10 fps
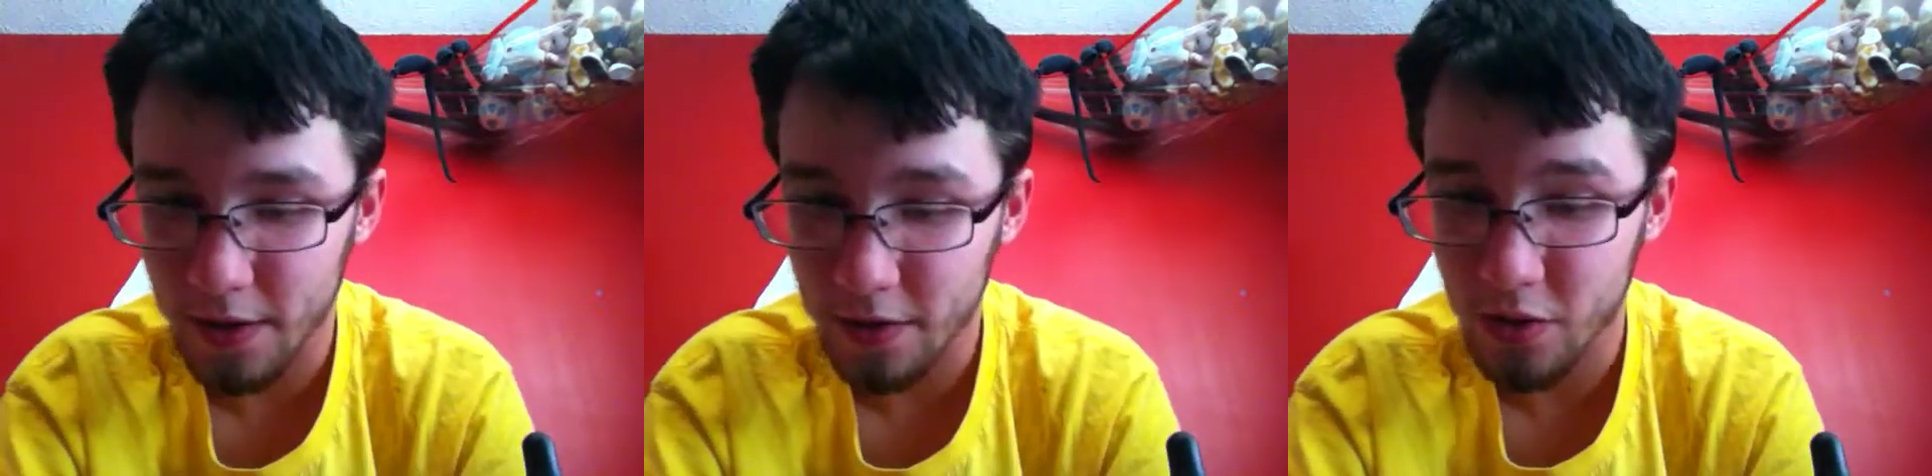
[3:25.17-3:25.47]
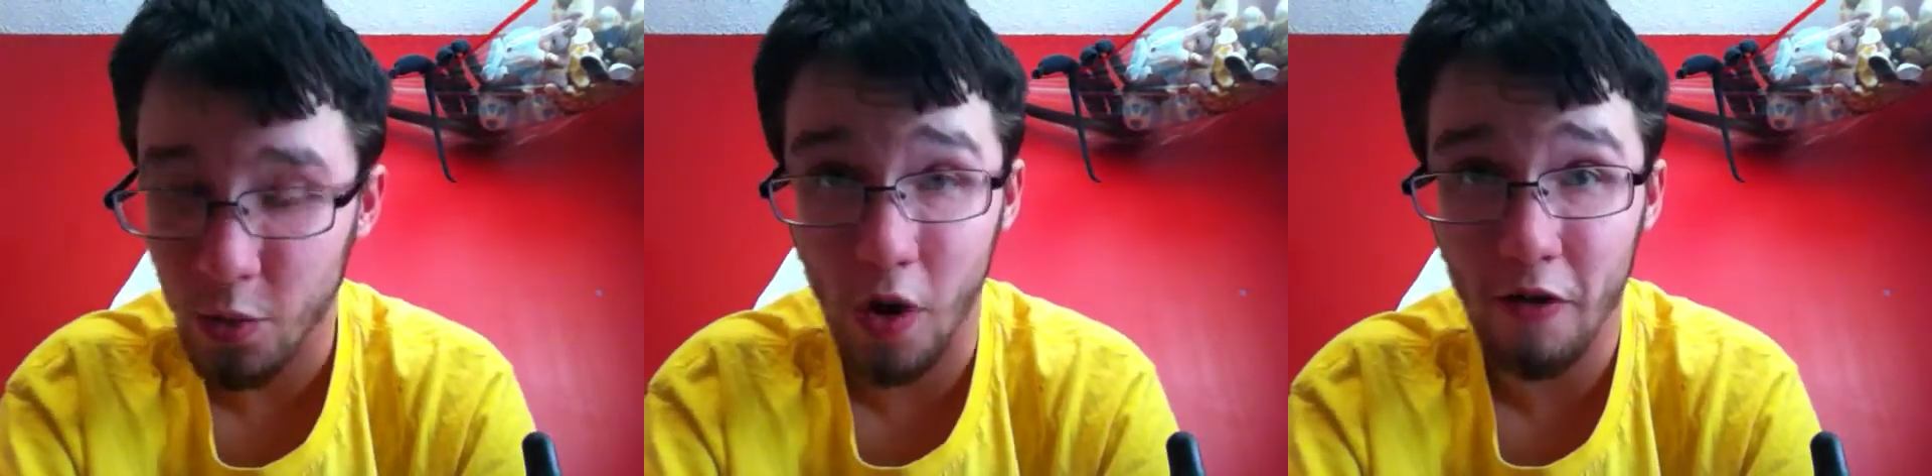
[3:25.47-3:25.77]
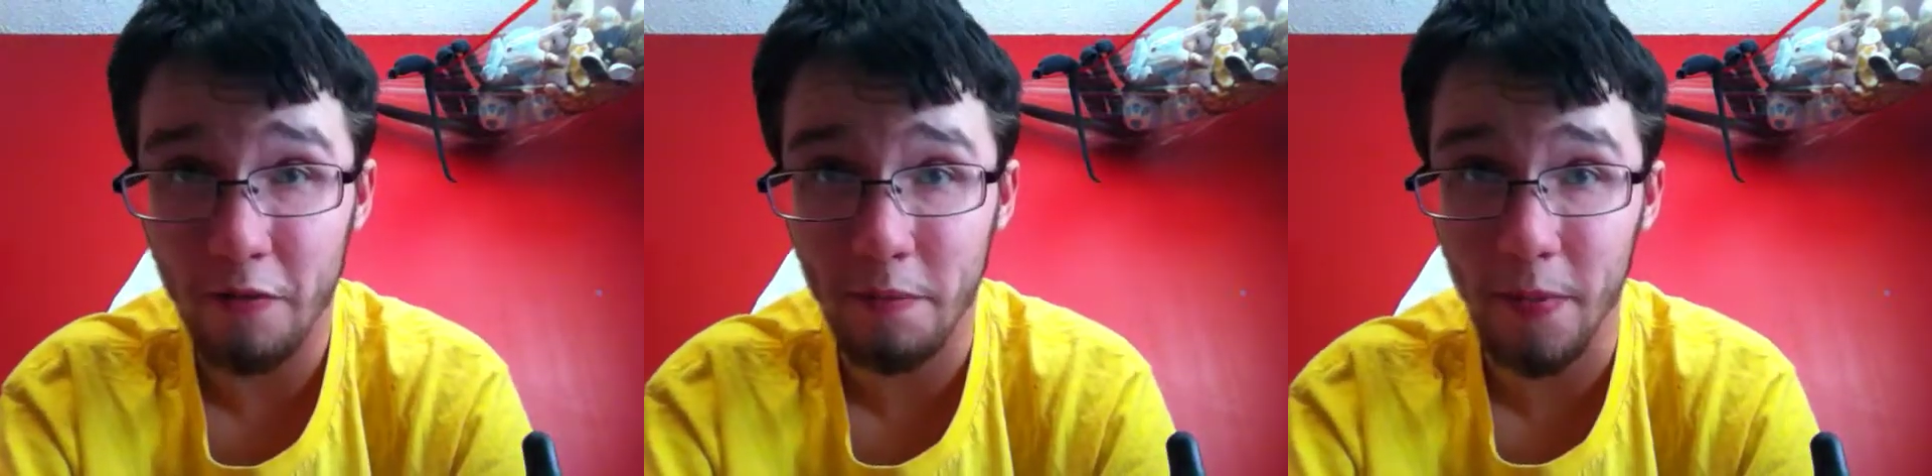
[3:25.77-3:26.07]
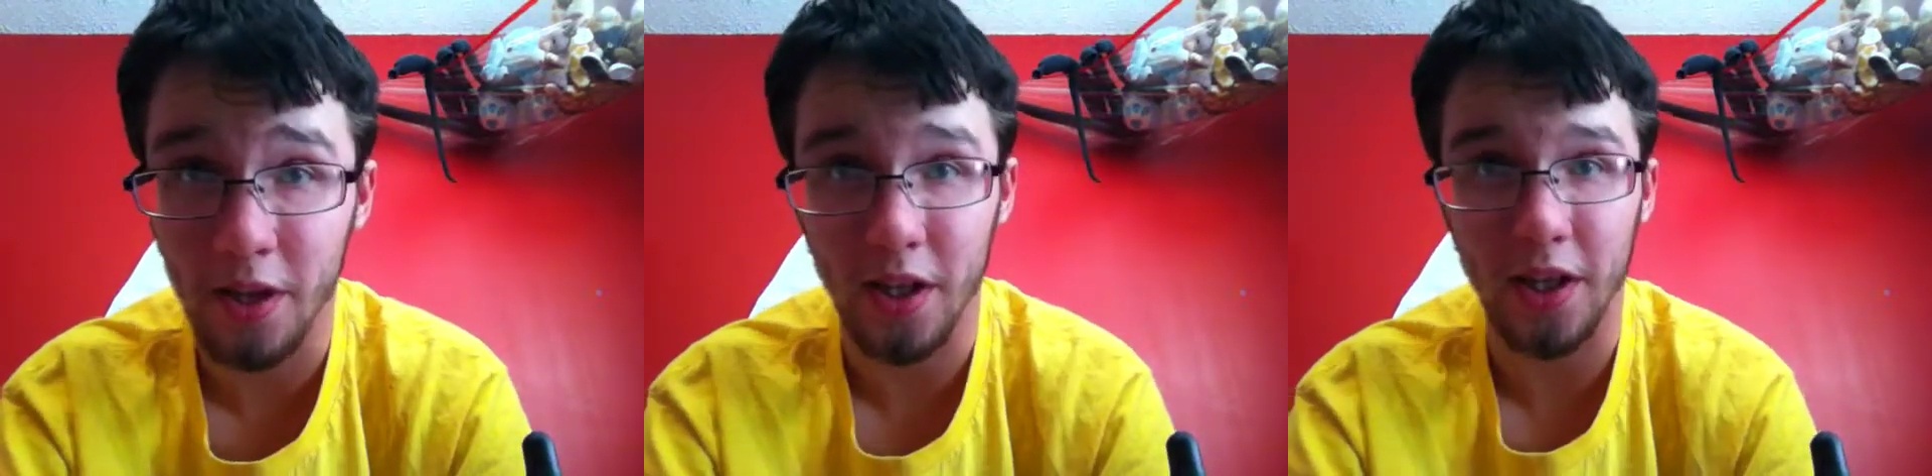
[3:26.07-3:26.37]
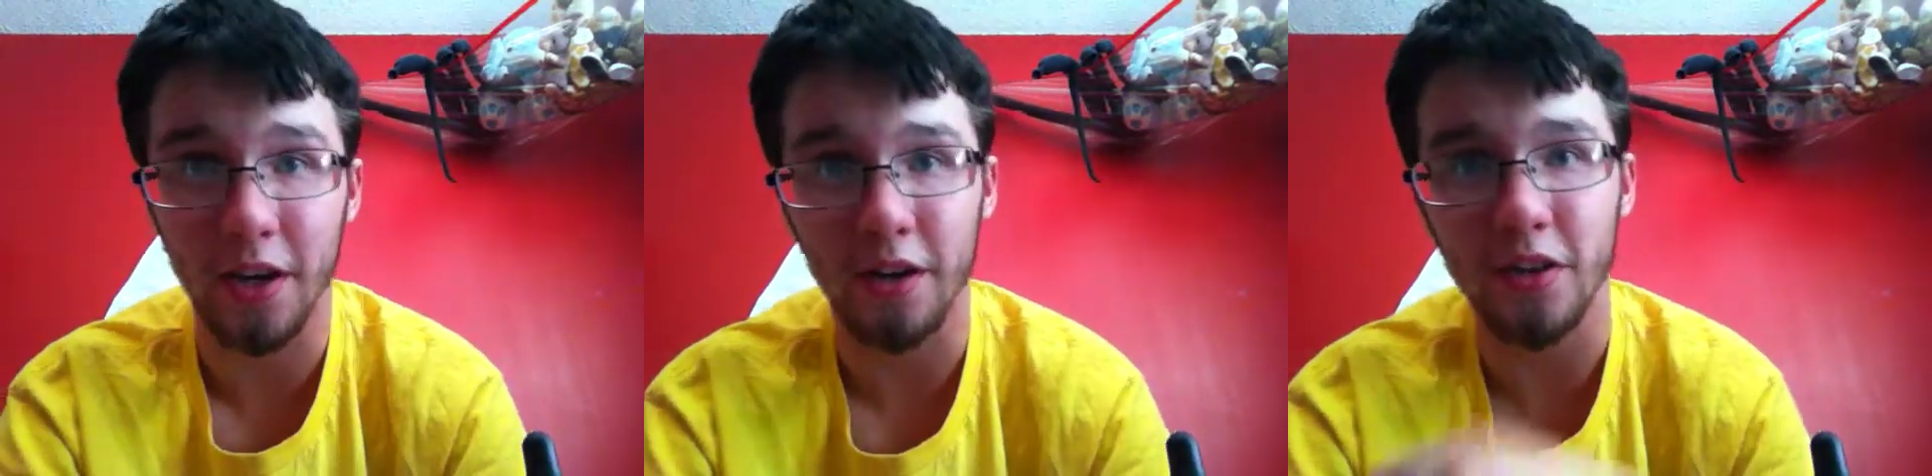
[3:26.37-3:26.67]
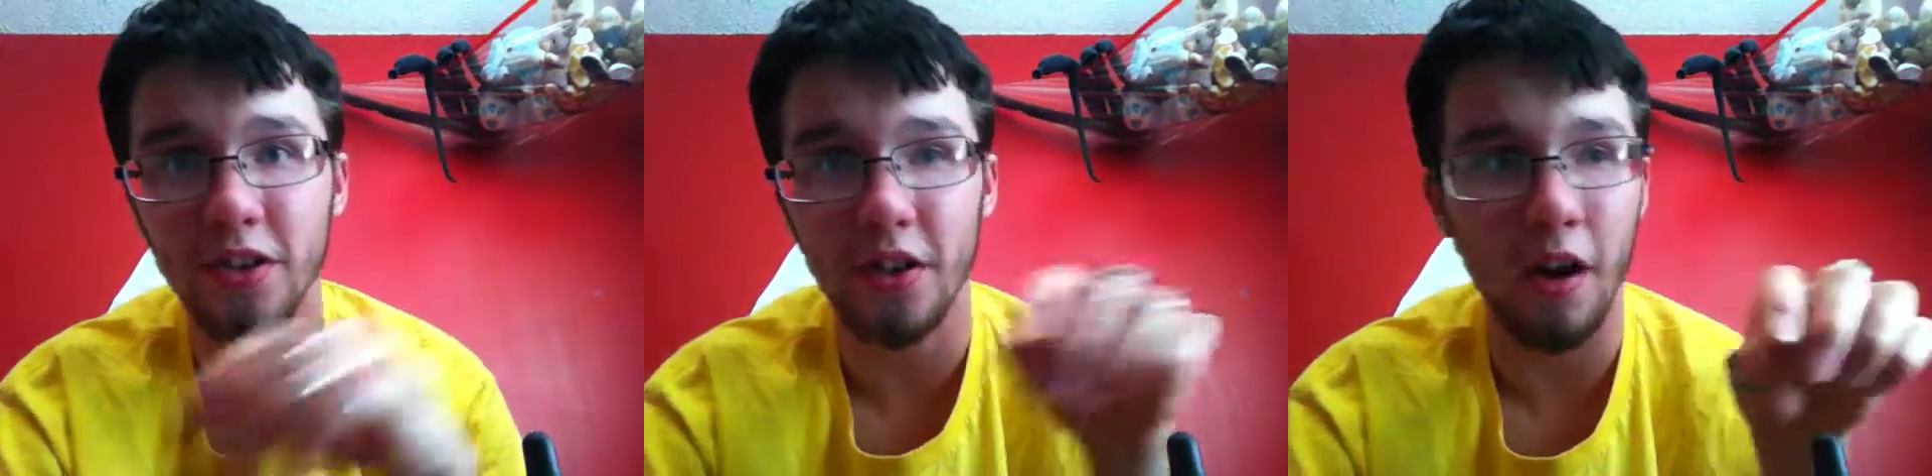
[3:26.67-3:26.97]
12 milliliters